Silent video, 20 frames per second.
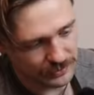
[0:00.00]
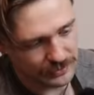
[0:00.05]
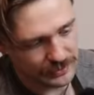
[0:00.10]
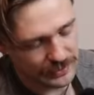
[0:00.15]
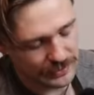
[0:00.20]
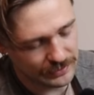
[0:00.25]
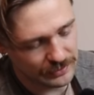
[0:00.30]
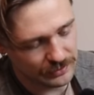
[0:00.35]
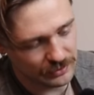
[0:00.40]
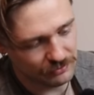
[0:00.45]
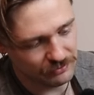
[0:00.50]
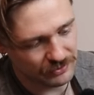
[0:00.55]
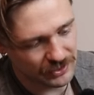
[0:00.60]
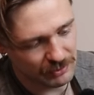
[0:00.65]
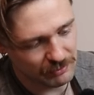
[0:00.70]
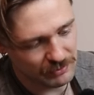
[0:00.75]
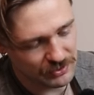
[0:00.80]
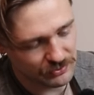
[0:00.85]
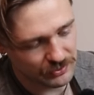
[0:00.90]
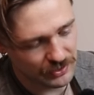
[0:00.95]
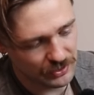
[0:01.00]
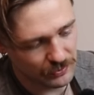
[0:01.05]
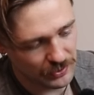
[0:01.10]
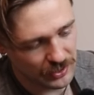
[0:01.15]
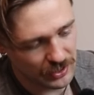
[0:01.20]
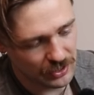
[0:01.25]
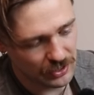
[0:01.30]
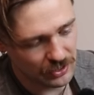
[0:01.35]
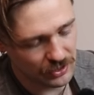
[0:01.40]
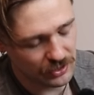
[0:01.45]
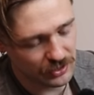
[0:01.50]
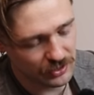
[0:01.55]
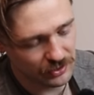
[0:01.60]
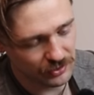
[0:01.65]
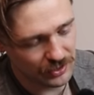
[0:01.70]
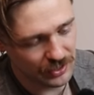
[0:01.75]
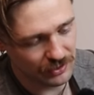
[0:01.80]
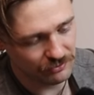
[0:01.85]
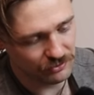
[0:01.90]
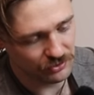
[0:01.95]
I like that the valve is right away here.
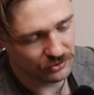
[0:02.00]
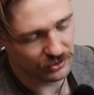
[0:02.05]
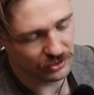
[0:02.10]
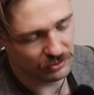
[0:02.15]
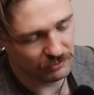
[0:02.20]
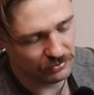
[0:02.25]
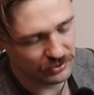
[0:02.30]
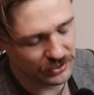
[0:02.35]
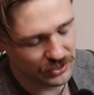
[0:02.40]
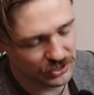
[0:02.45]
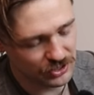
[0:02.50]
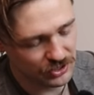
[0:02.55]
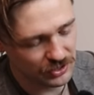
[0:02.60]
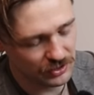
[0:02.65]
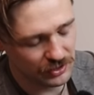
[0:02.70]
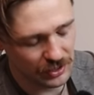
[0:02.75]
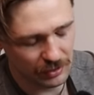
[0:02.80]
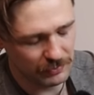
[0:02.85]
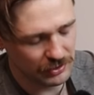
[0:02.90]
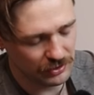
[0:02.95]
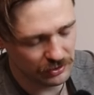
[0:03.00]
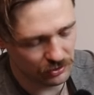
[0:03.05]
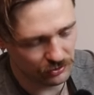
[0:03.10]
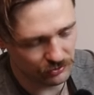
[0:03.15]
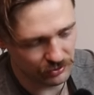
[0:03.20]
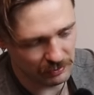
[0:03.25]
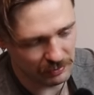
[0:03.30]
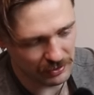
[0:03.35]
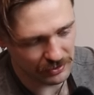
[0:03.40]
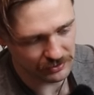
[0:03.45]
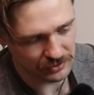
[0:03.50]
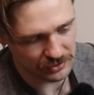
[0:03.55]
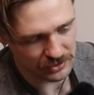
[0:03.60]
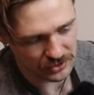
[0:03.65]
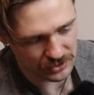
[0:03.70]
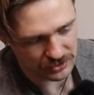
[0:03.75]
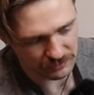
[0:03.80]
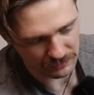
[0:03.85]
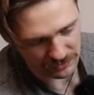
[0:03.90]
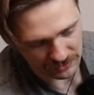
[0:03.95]
You have your compression, I mean your rebound
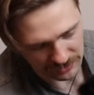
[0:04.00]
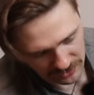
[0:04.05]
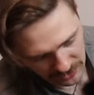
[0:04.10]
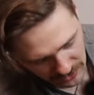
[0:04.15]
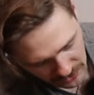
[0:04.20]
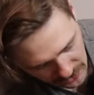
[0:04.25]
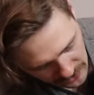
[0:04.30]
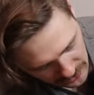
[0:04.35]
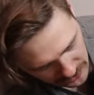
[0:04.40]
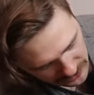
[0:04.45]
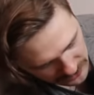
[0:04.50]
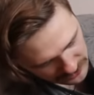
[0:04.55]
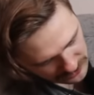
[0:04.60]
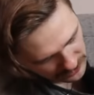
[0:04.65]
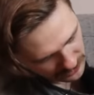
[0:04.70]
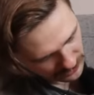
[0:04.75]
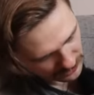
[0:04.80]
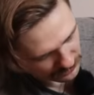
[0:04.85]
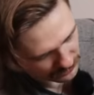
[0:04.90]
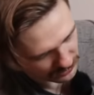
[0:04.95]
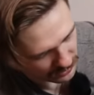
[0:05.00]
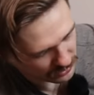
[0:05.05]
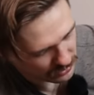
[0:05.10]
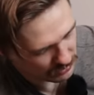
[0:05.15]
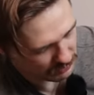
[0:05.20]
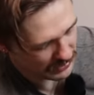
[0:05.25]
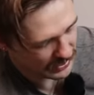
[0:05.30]
adjustment, so not too